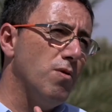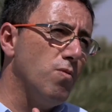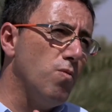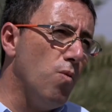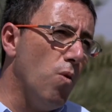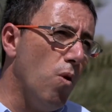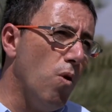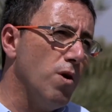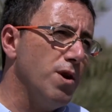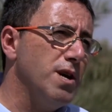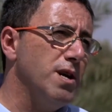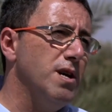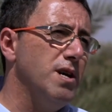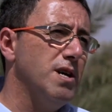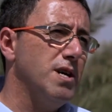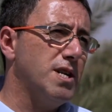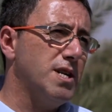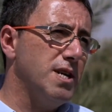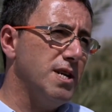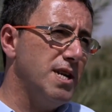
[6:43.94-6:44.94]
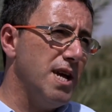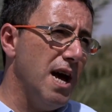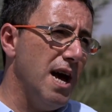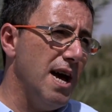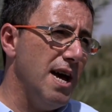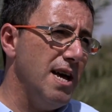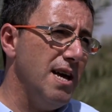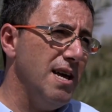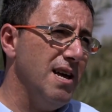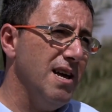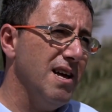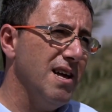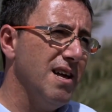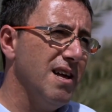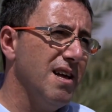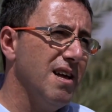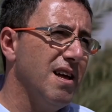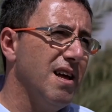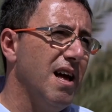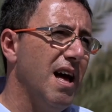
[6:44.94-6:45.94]
on water today
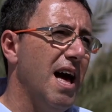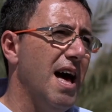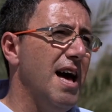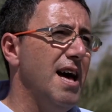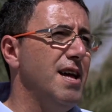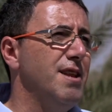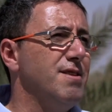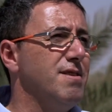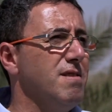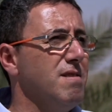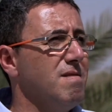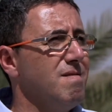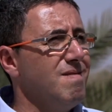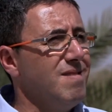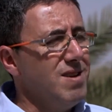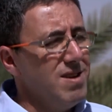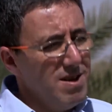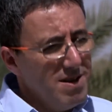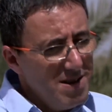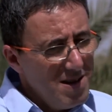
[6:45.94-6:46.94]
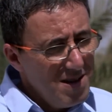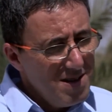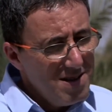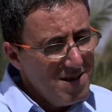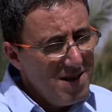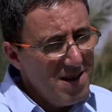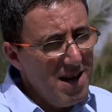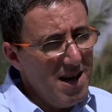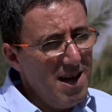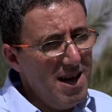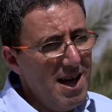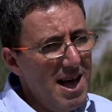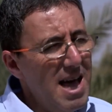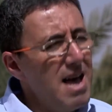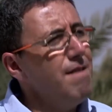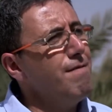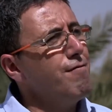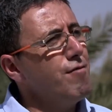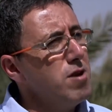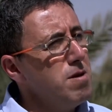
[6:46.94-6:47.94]
and uh,
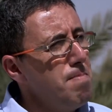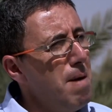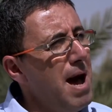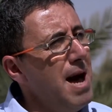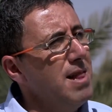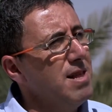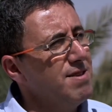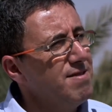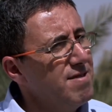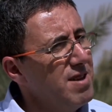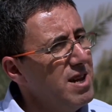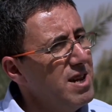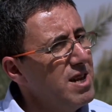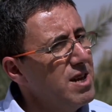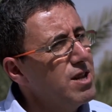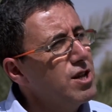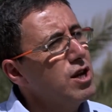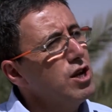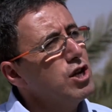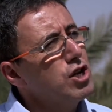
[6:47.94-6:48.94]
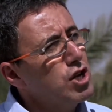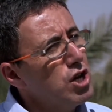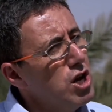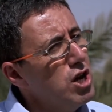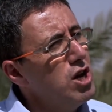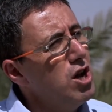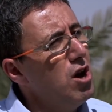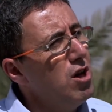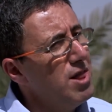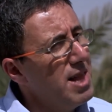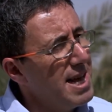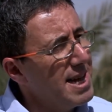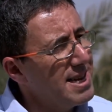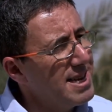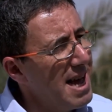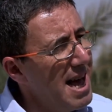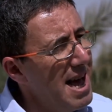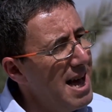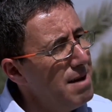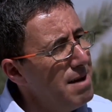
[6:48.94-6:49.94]
every Palestinian can turn on
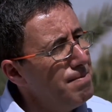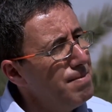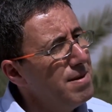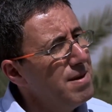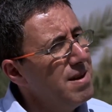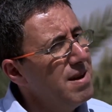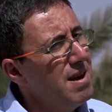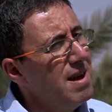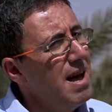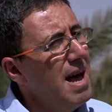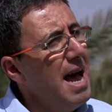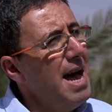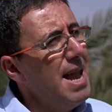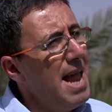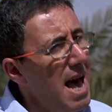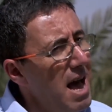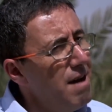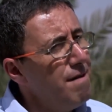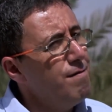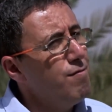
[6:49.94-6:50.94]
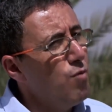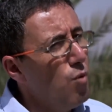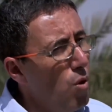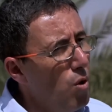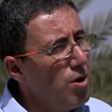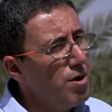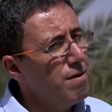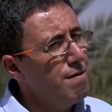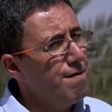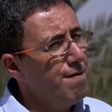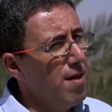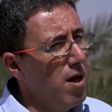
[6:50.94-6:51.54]
their tap and have water